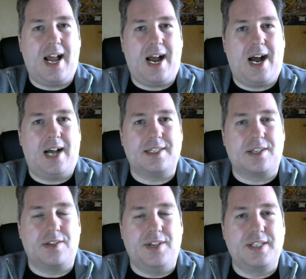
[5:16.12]
and
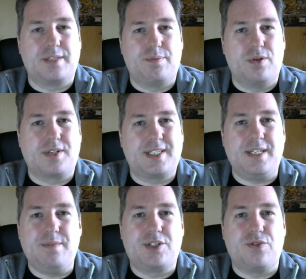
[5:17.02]
this book
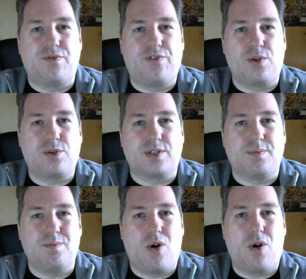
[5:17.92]
seems to
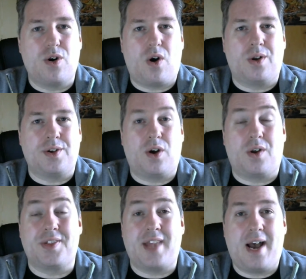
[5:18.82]
focus more
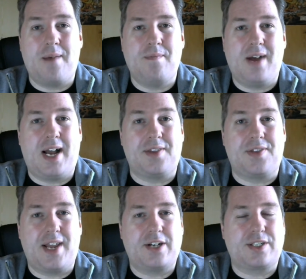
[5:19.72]
on them
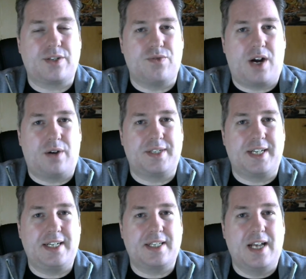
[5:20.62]
and their
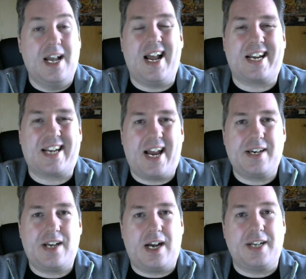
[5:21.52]
surroundings.
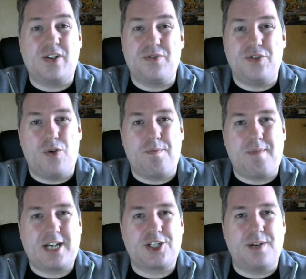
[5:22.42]
Again, I don't know
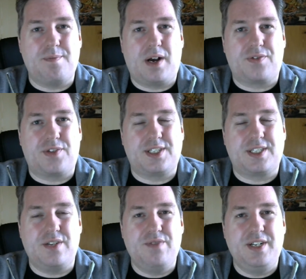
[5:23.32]
much about the
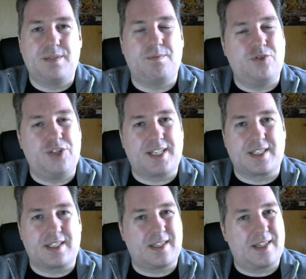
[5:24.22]
series,
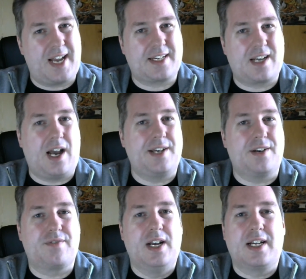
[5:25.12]
just that kind
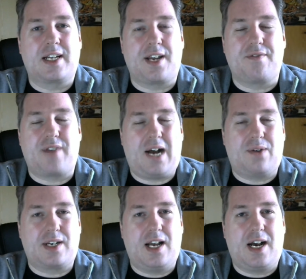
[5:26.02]
of
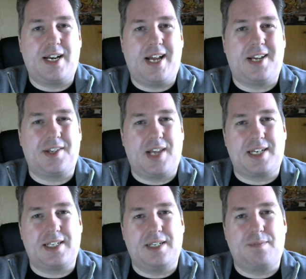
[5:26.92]
outline, and
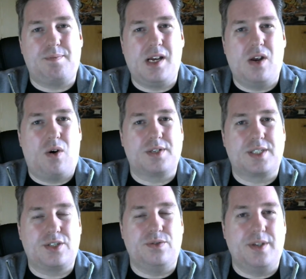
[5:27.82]
that it
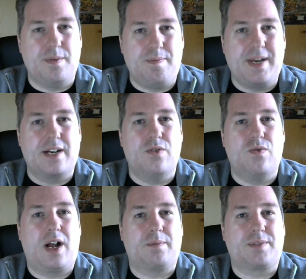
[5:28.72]
belongs to the bigger
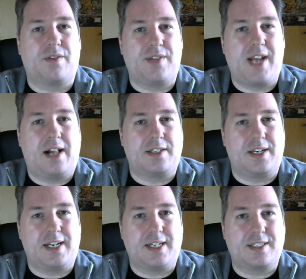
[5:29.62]
realms of the
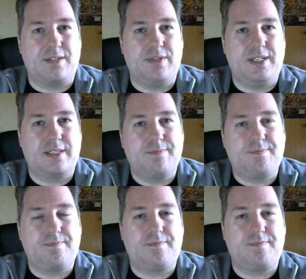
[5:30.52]
Elderlings series.